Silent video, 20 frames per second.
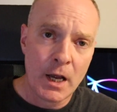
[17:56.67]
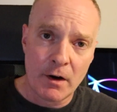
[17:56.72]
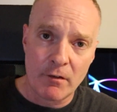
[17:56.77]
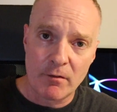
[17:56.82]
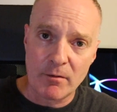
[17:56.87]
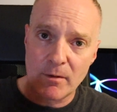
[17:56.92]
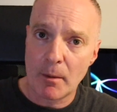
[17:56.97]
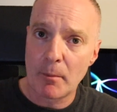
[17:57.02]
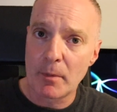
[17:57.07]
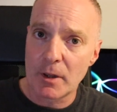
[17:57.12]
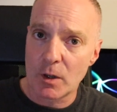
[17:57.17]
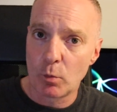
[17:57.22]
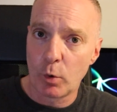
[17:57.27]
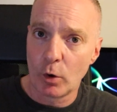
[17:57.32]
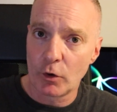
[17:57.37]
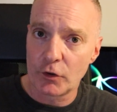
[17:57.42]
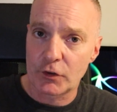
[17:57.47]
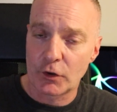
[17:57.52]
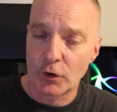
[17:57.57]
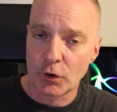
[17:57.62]
Remember the
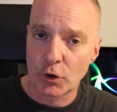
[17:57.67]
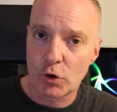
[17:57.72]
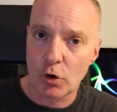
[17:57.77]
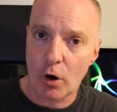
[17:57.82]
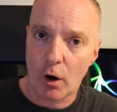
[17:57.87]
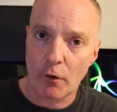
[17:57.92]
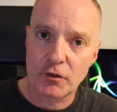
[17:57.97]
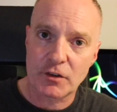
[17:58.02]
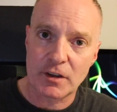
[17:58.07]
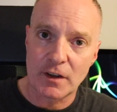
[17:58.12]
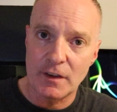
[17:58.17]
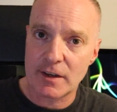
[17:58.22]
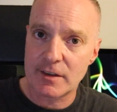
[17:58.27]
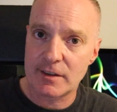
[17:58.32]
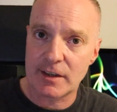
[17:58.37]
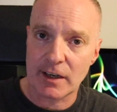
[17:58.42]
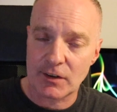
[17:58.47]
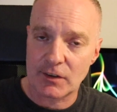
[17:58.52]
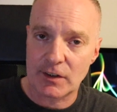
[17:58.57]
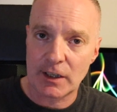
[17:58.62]
Wollstonecrofts in the
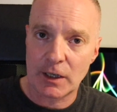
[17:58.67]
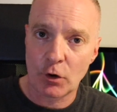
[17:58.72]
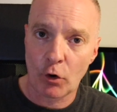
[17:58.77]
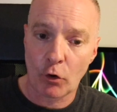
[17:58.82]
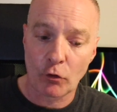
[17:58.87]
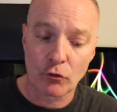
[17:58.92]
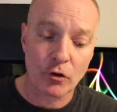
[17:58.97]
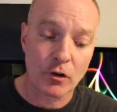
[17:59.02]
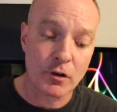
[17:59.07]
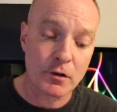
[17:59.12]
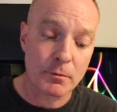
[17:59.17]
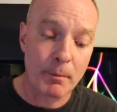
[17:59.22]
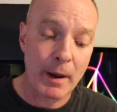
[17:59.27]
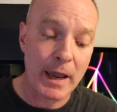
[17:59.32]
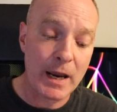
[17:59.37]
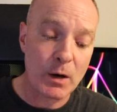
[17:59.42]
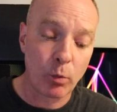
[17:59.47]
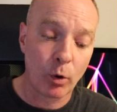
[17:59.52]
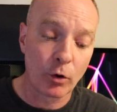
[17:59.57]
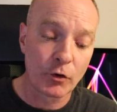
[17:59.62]
1600s,
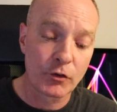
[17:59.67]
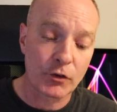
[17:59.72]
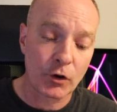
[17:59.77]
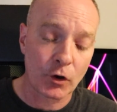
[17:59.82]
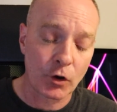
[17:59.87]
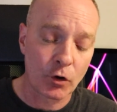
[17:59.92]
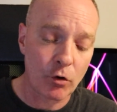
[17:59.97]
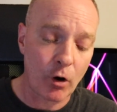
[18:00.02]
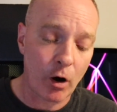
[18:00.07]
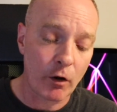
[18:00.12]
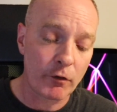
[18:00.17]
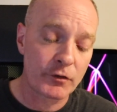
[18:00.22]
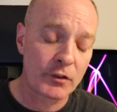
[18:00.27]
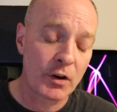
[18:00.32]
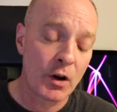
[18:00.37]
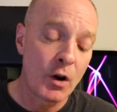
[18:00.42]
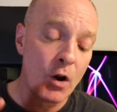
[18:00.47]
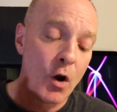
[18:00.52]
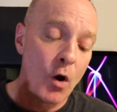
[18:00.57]
May Wollstonecroft?